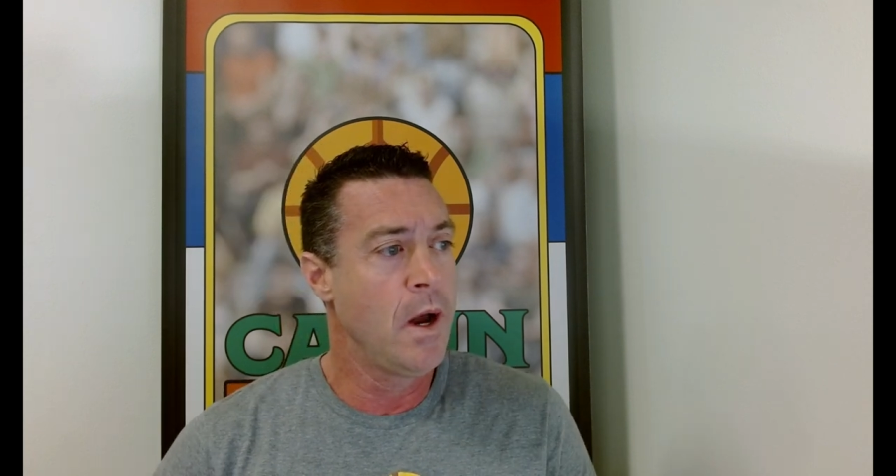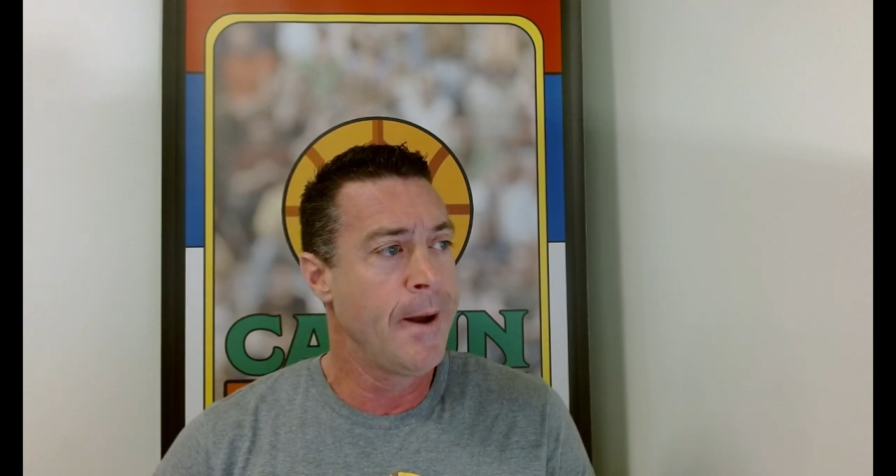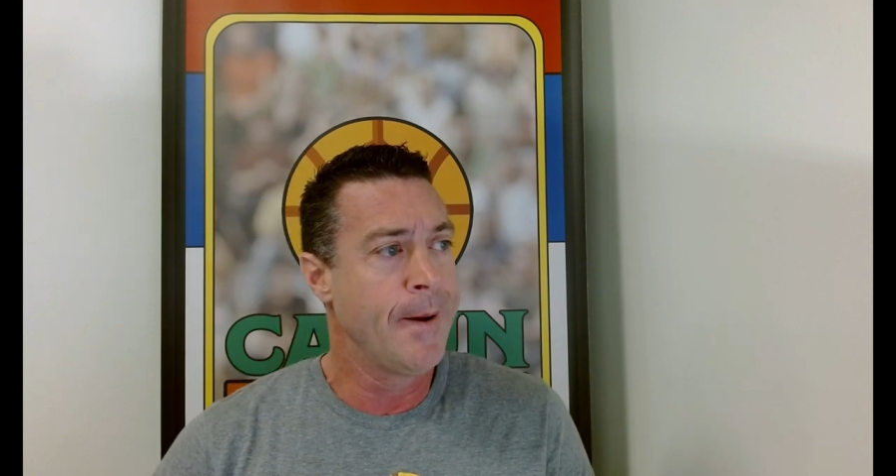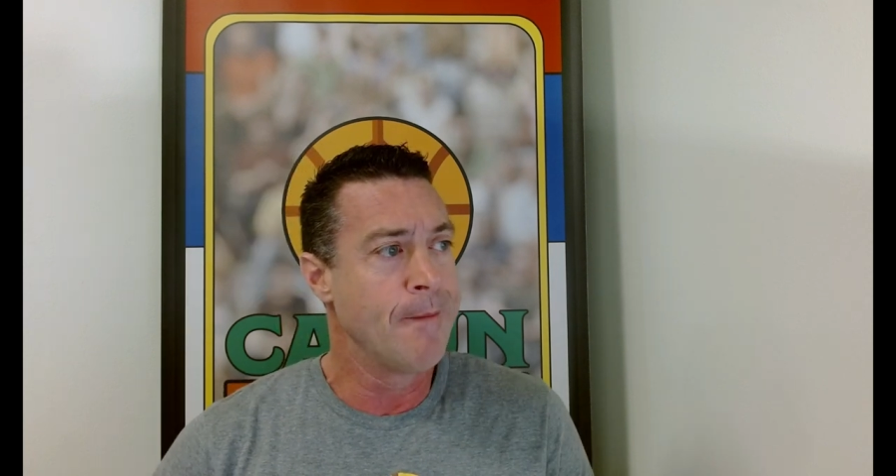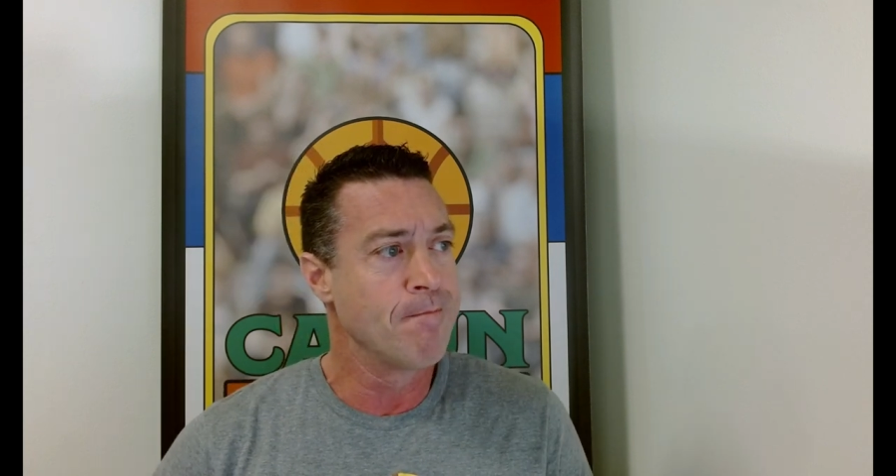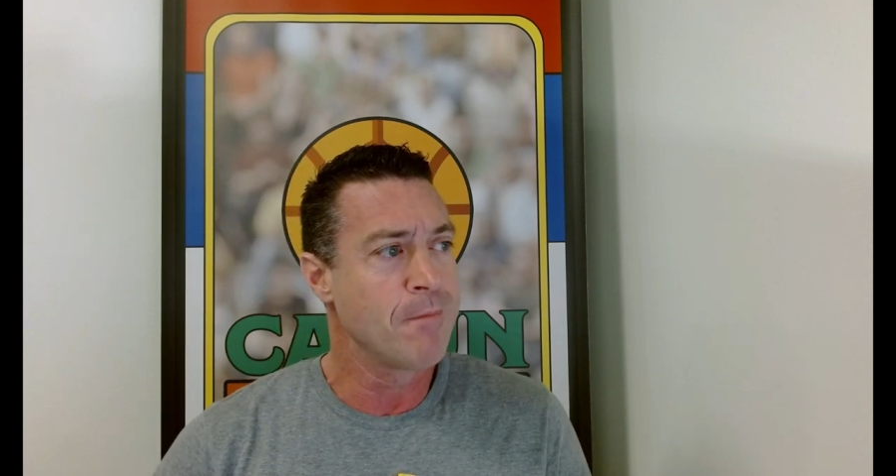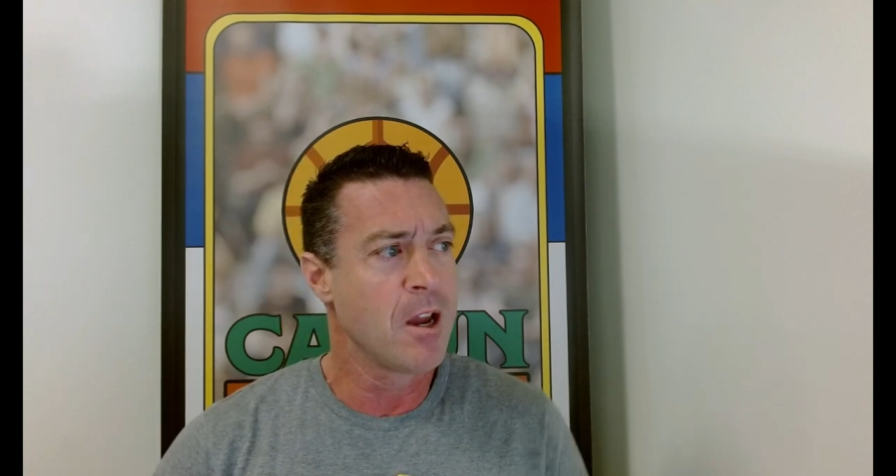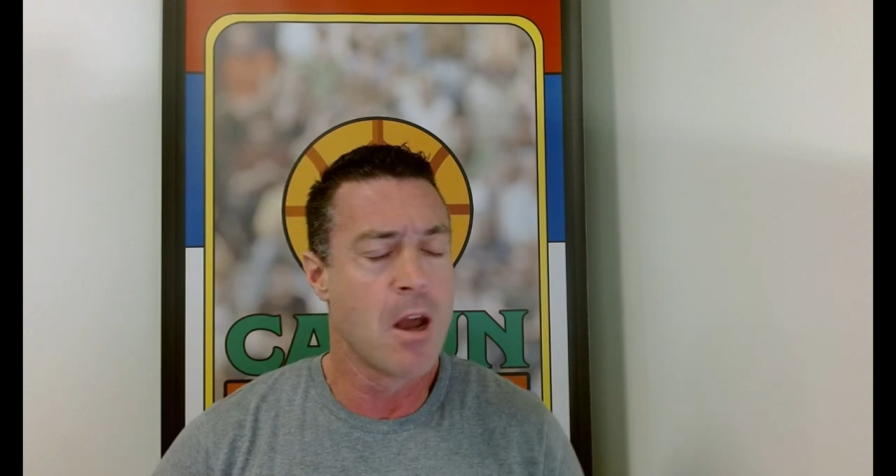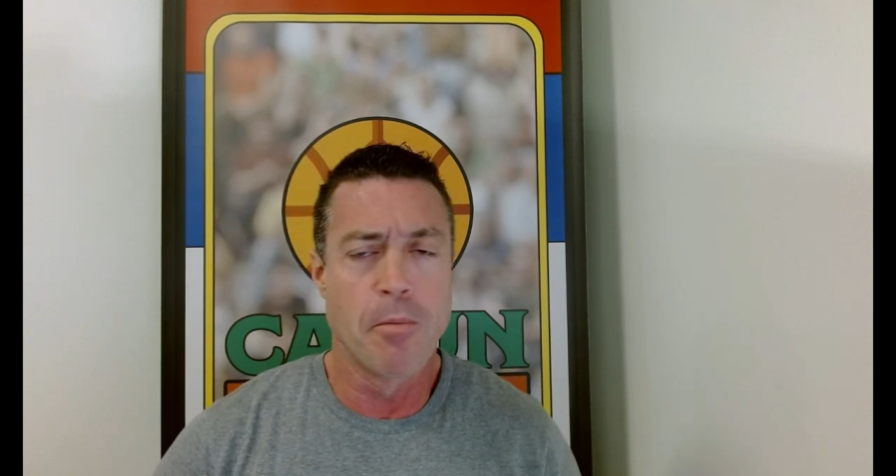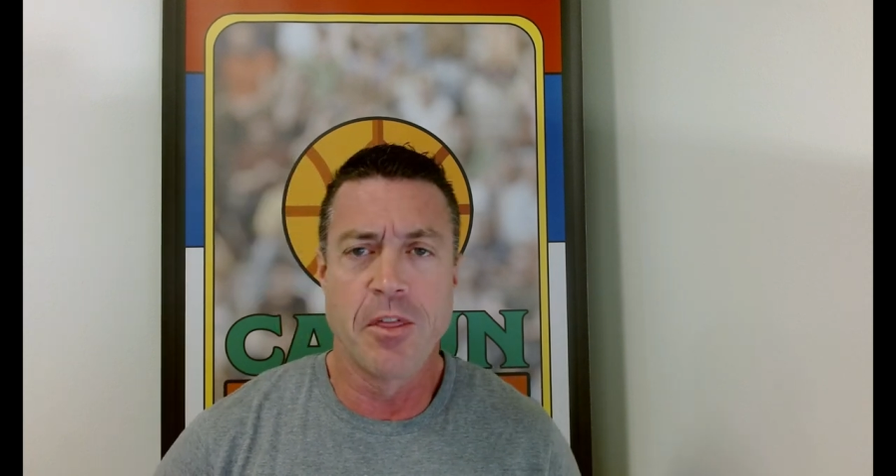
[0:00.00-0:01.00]
a
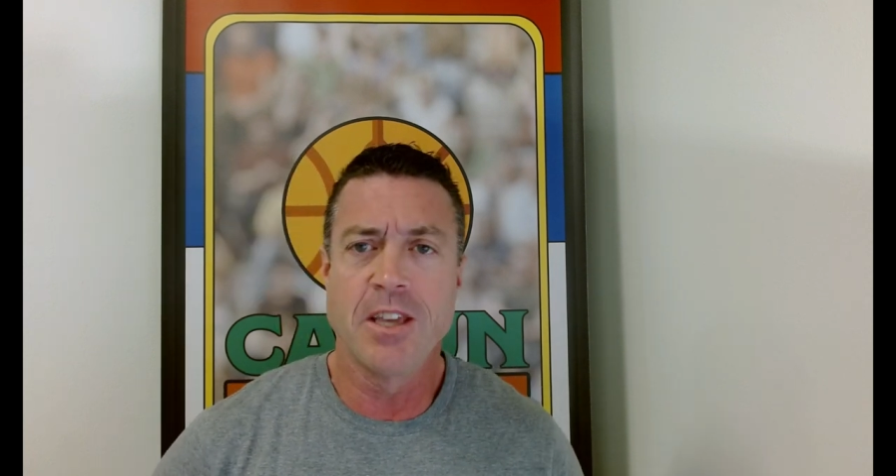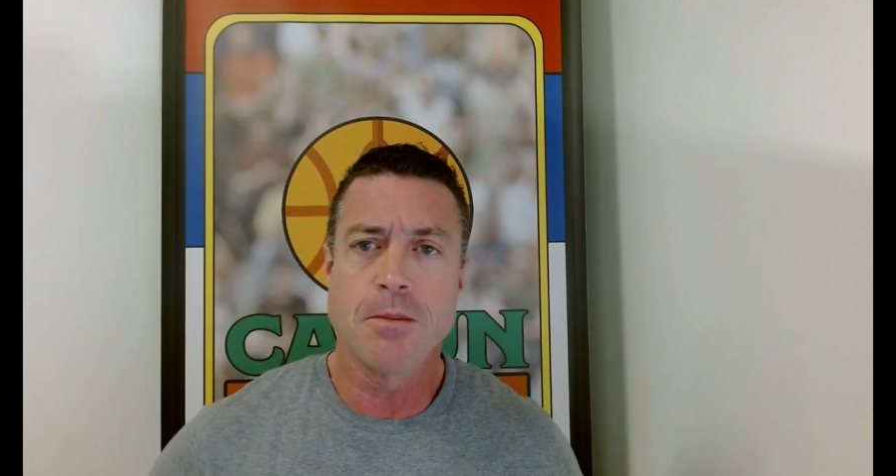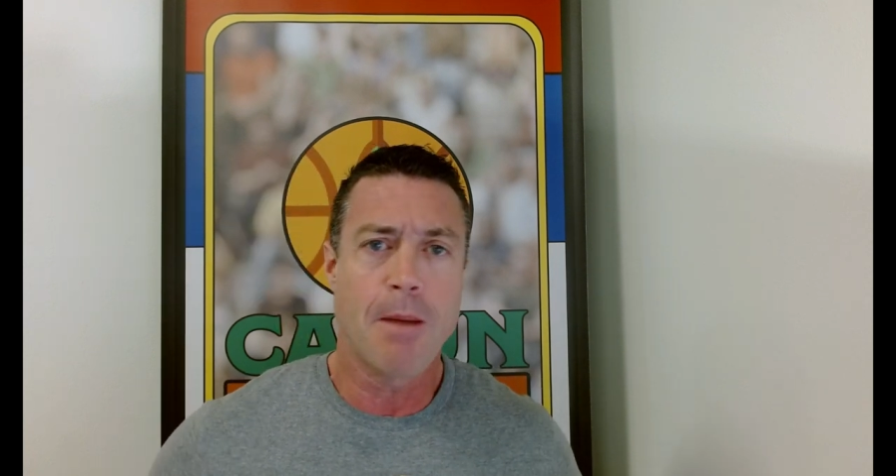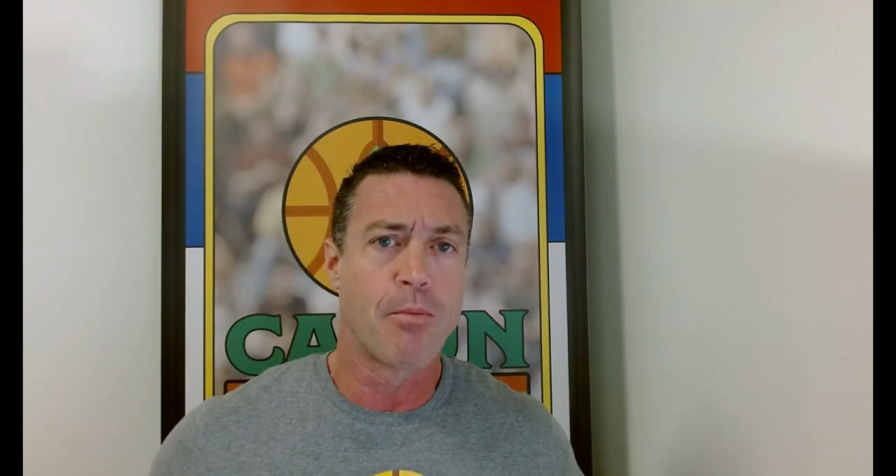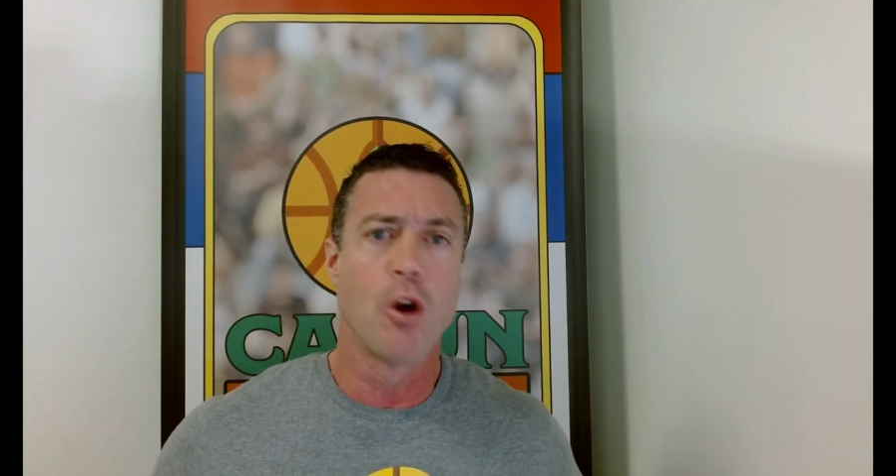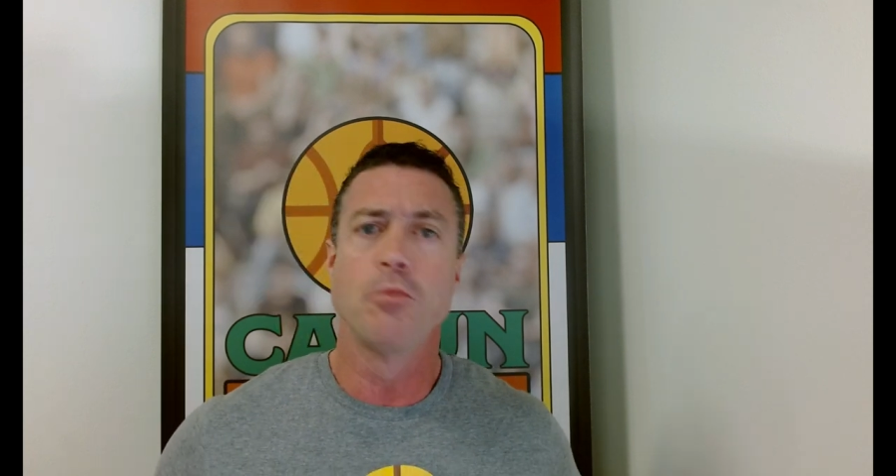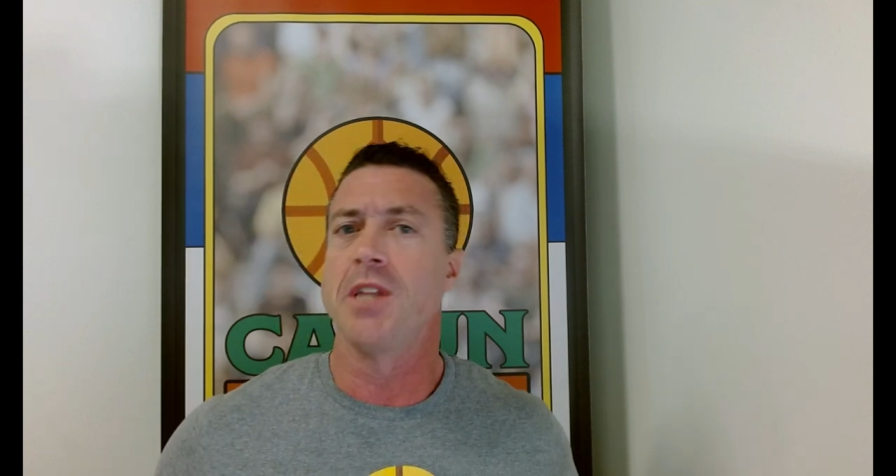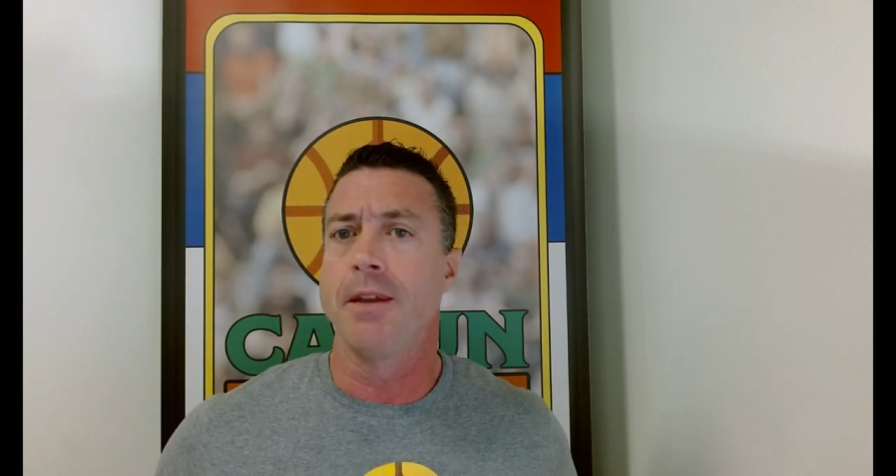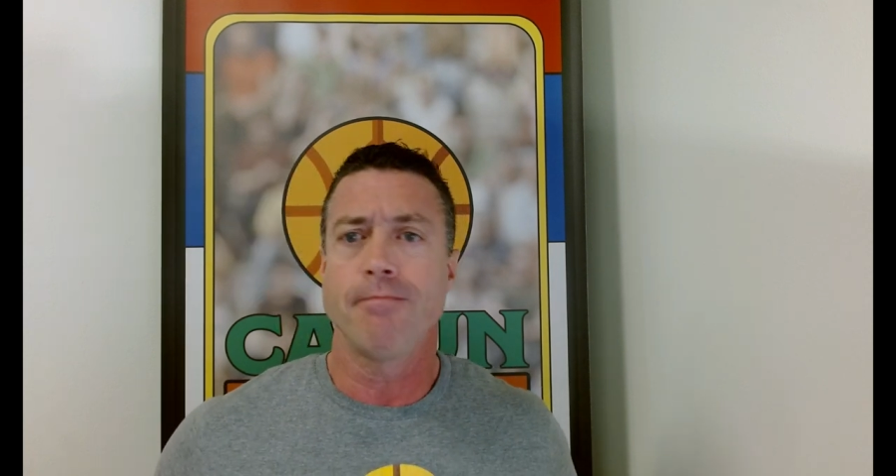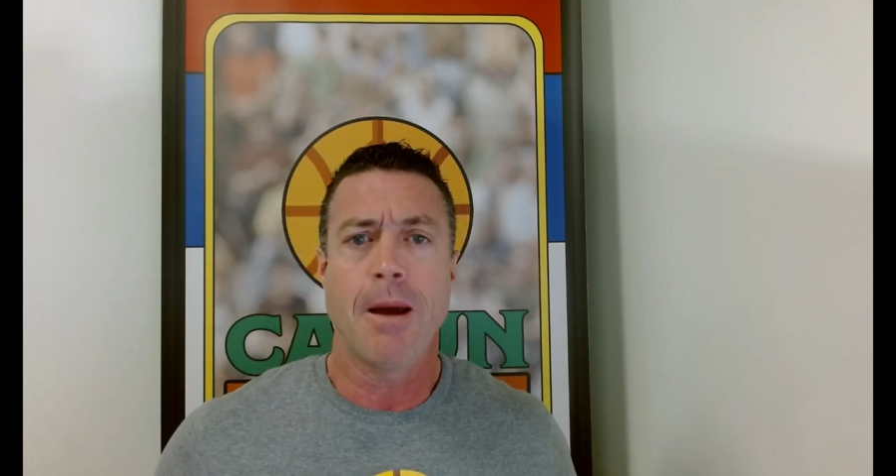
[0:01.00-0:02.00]
couple things about Probstein.